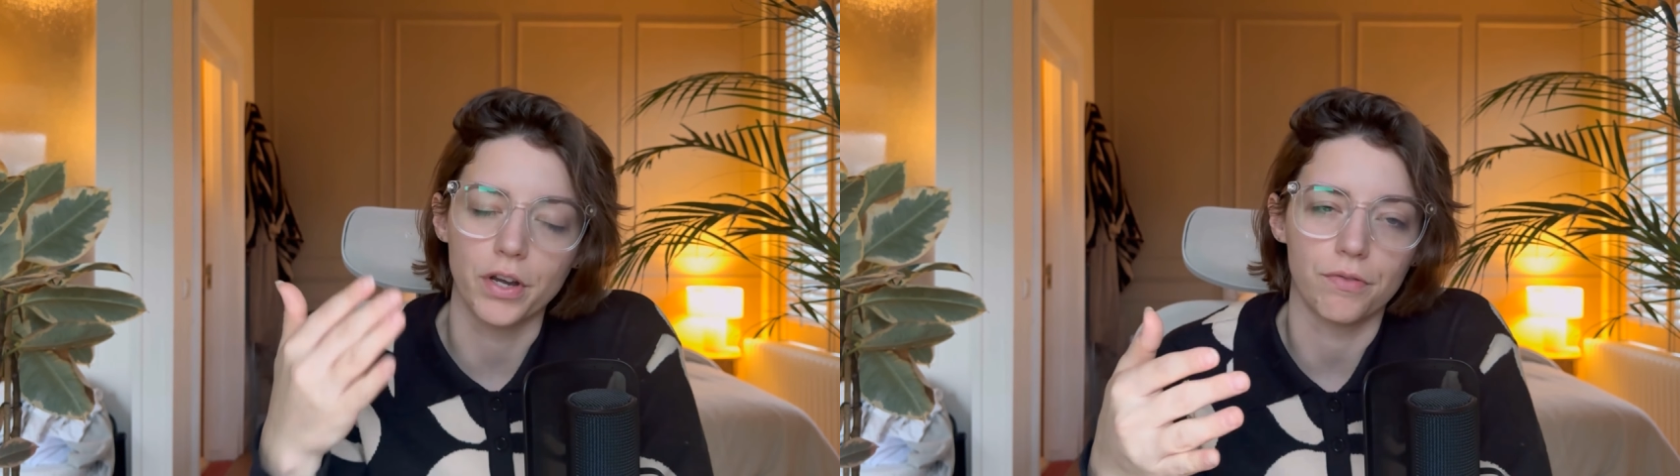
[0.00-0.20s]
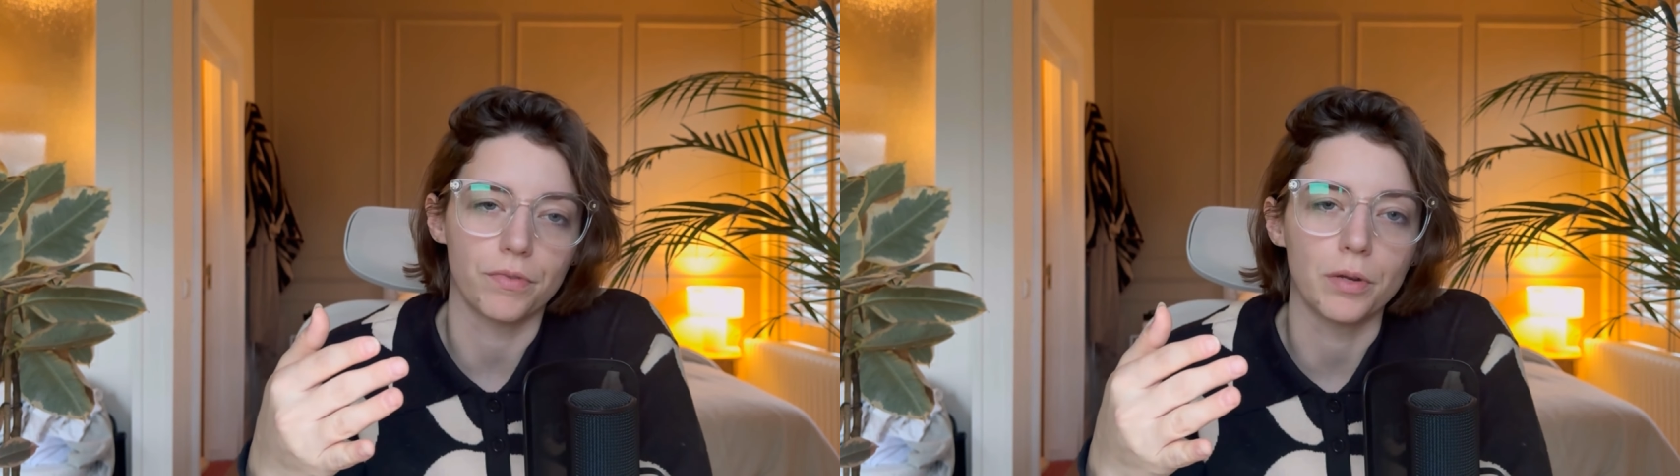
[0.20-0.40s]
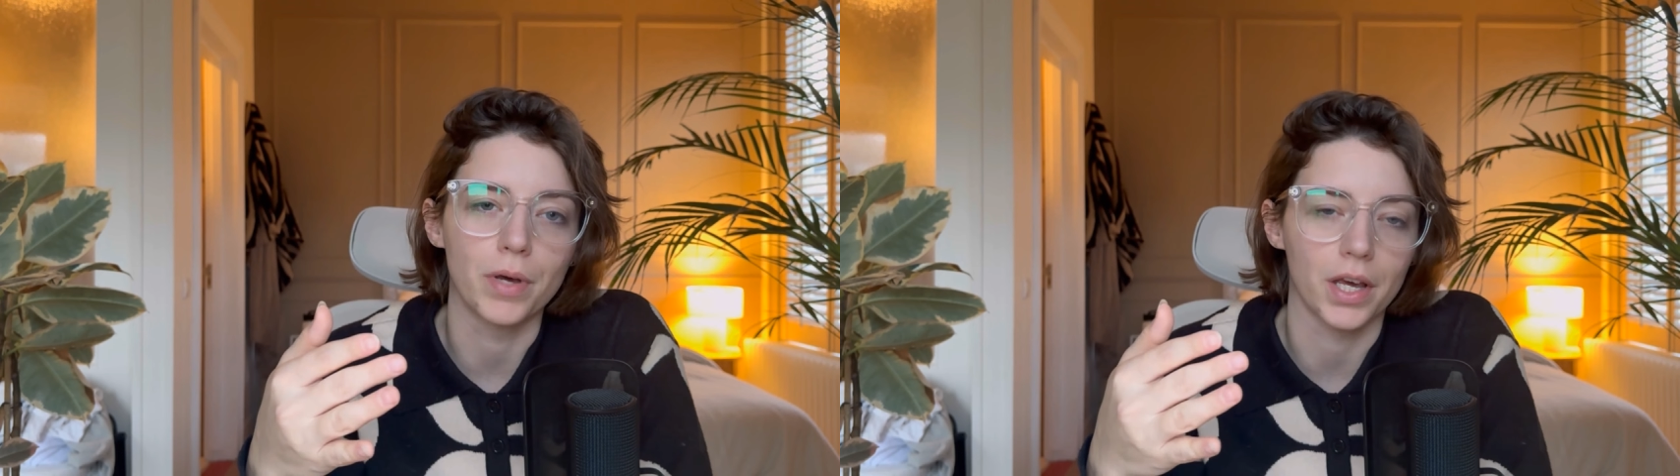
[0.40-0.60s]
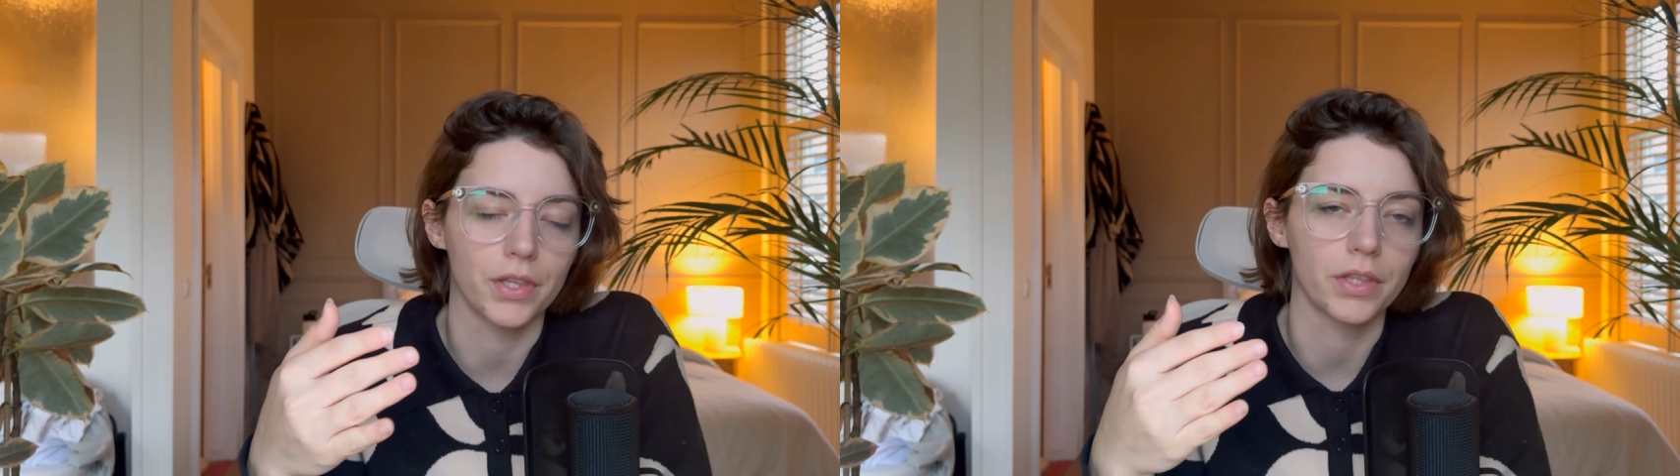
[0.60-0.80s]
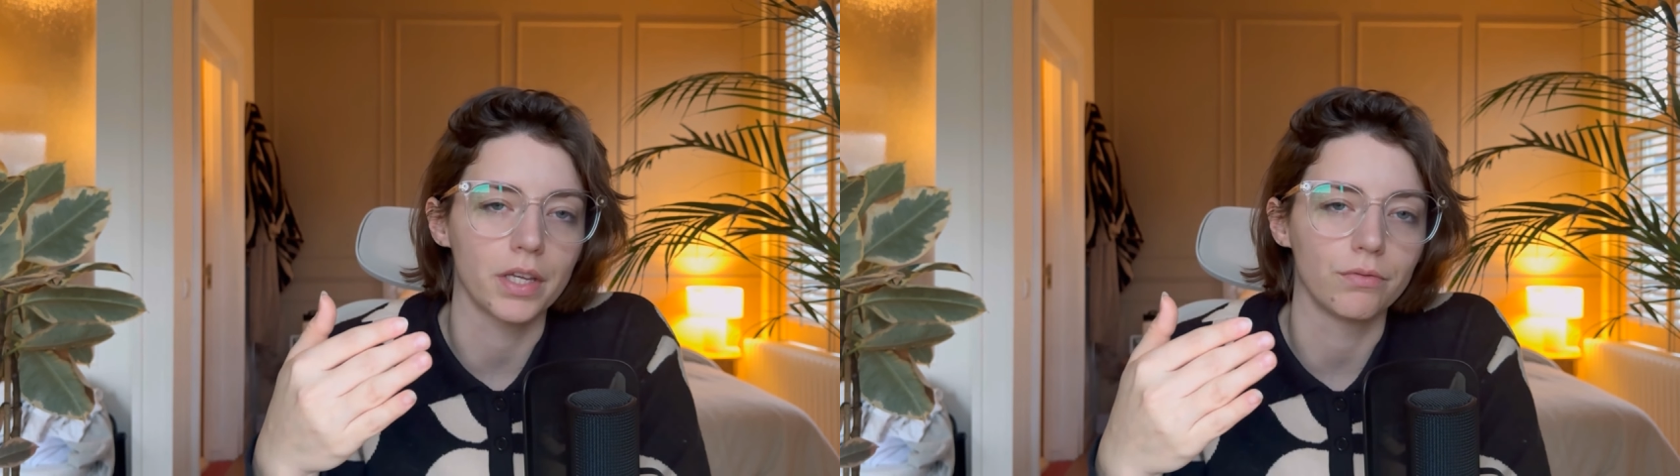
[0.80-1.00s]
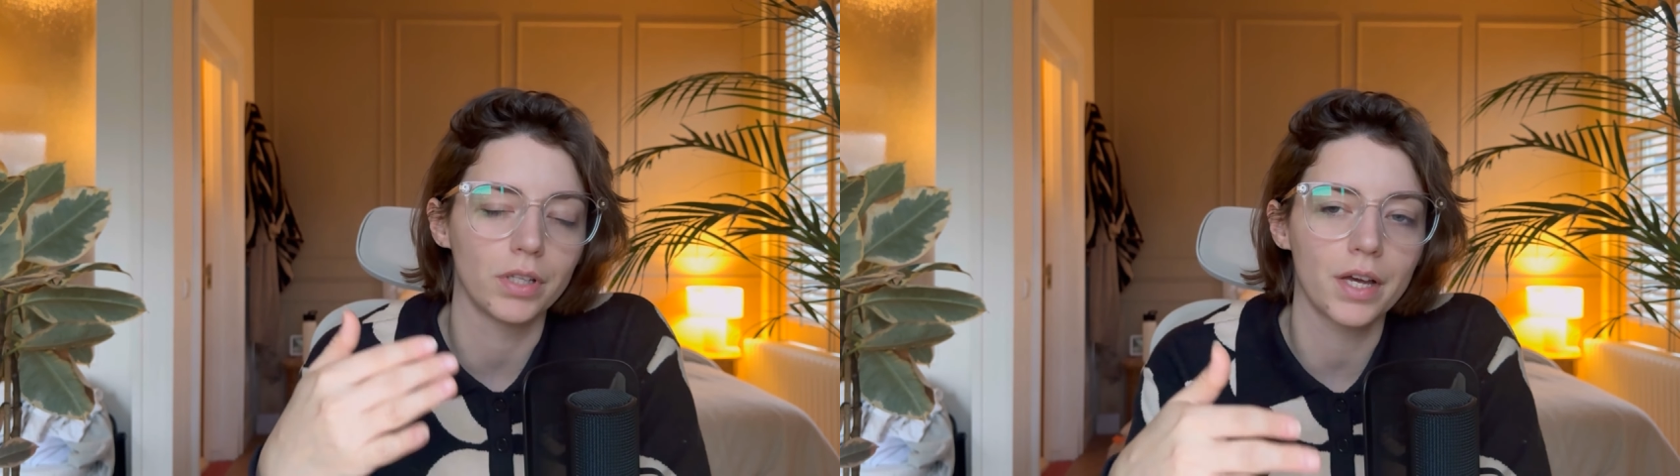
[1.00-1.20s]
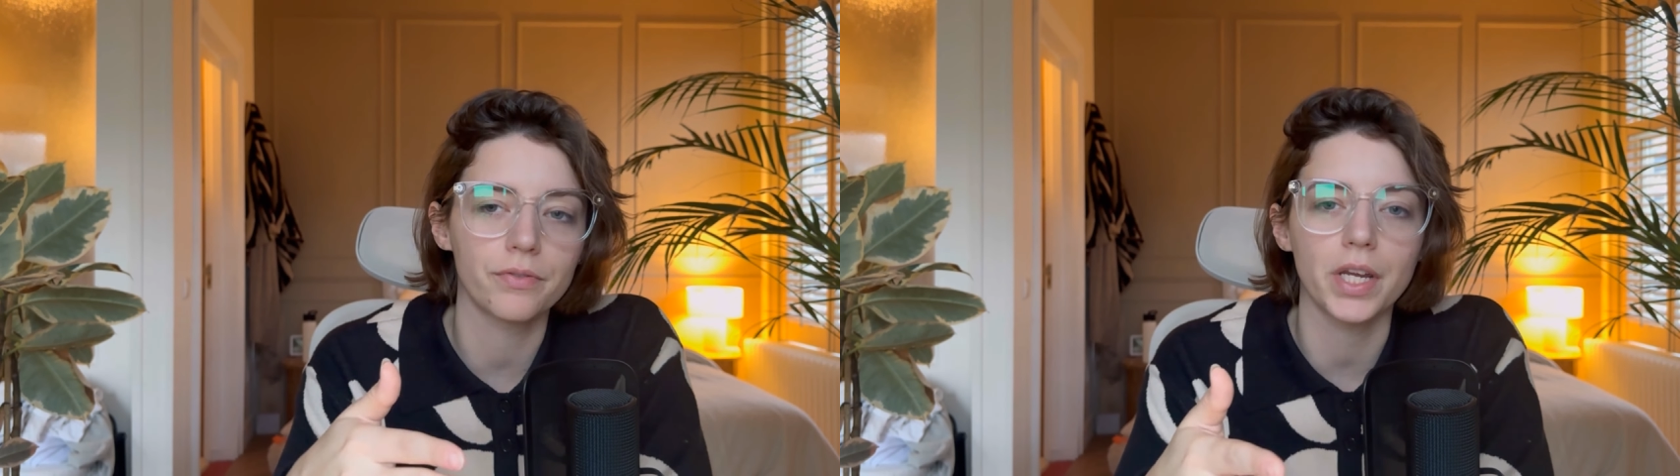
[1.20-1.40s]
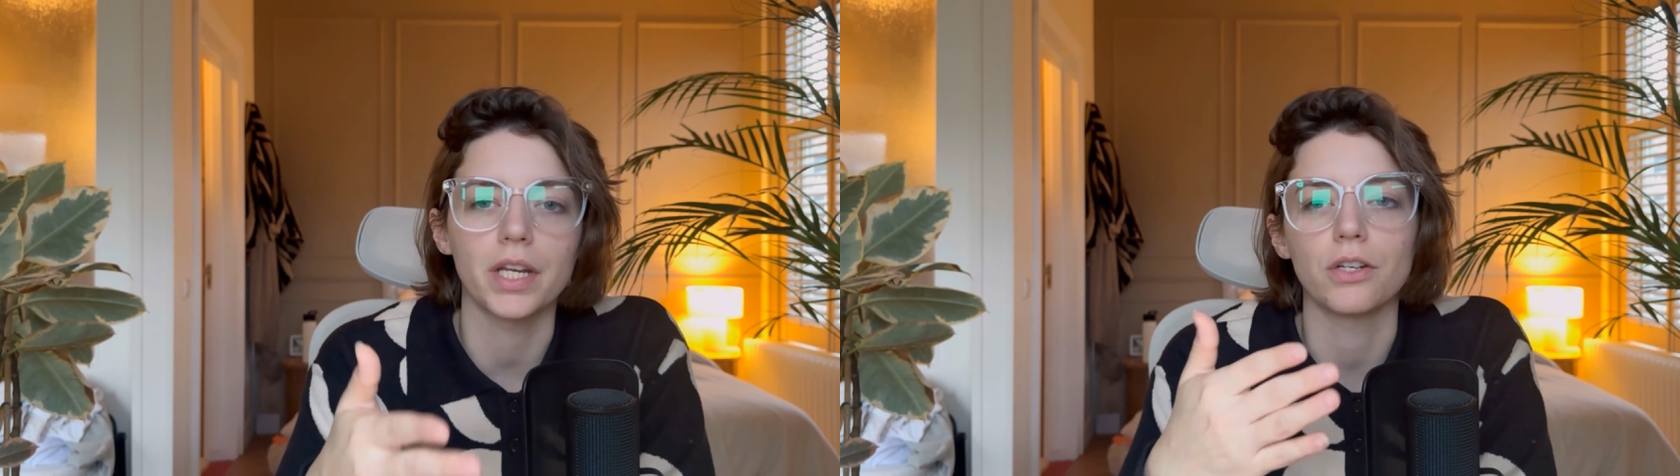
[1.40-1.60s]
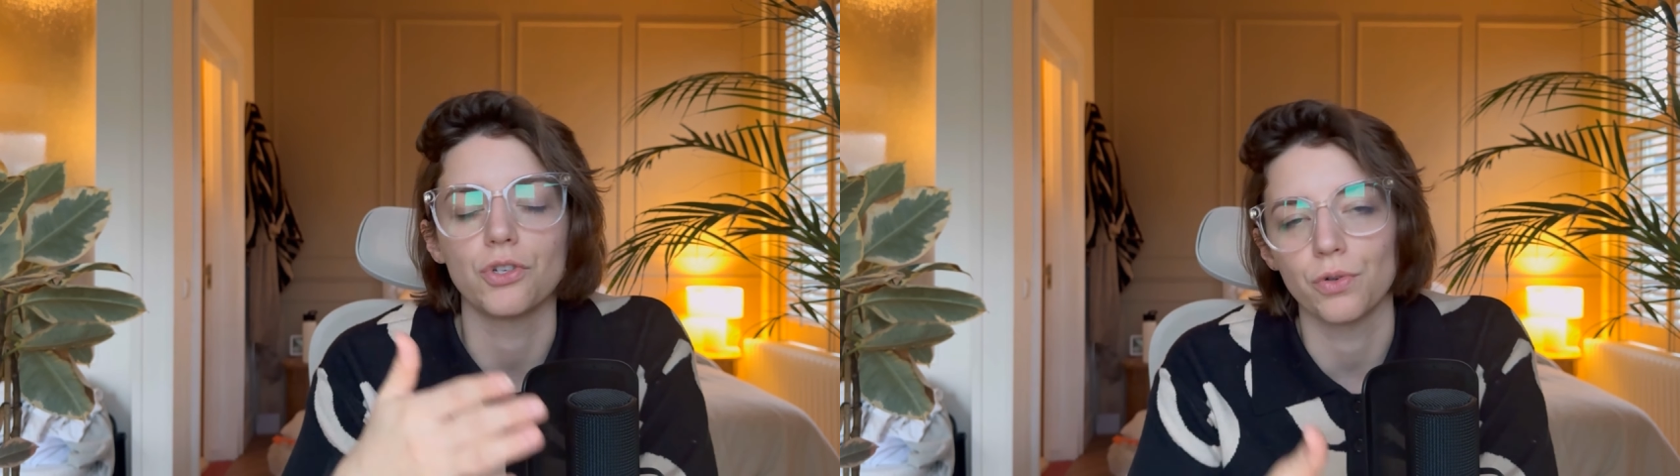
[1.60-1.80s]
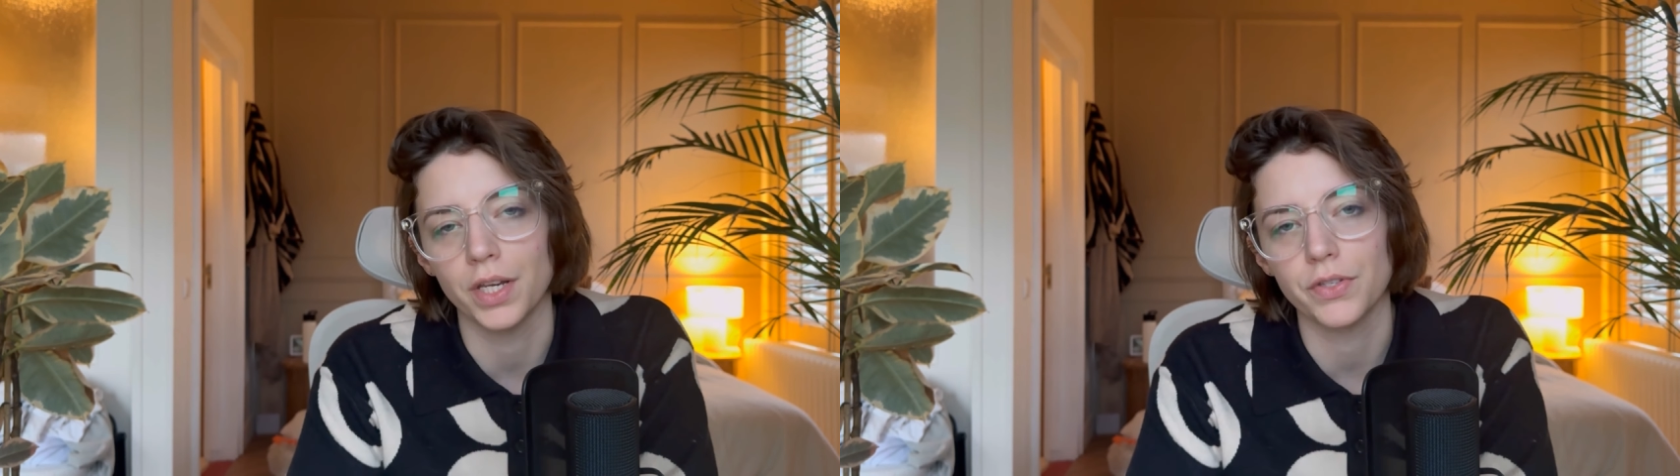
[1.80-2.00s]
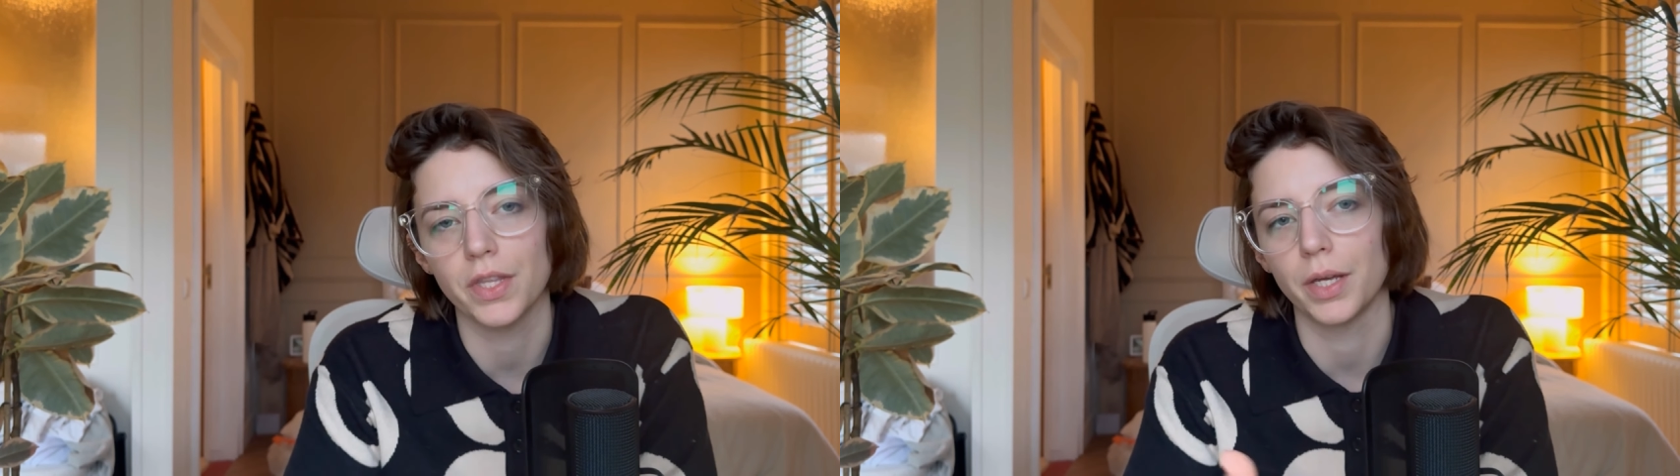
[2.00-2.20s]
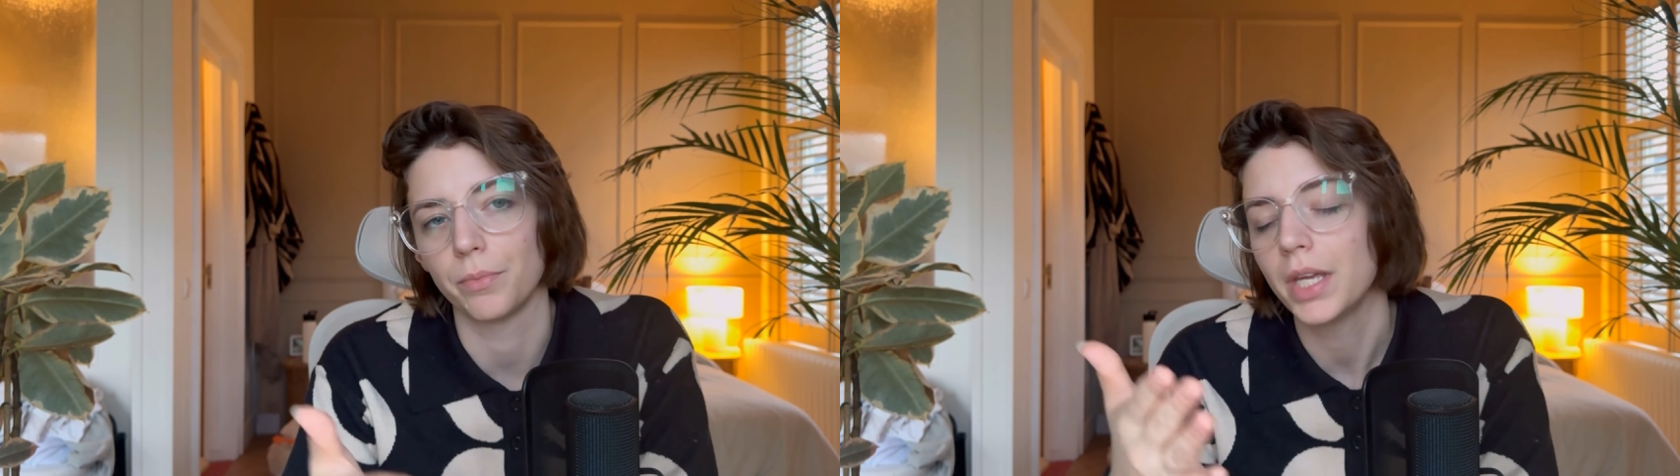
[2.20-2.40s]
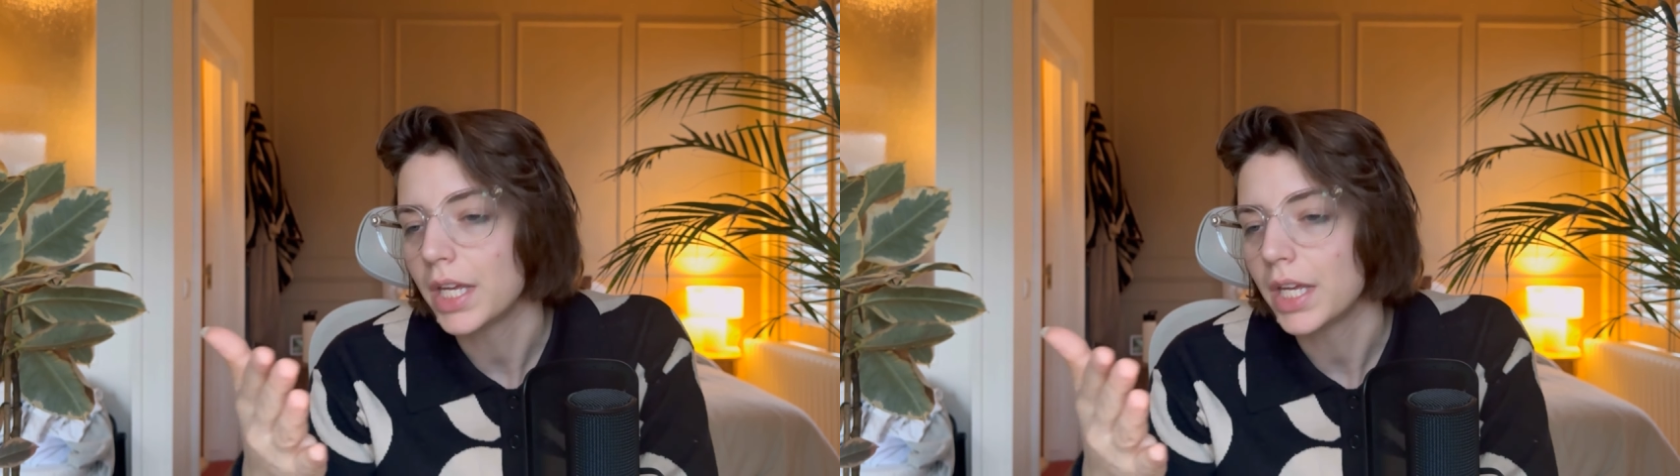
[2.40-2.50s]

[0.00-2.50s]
of feedback that they have left and address them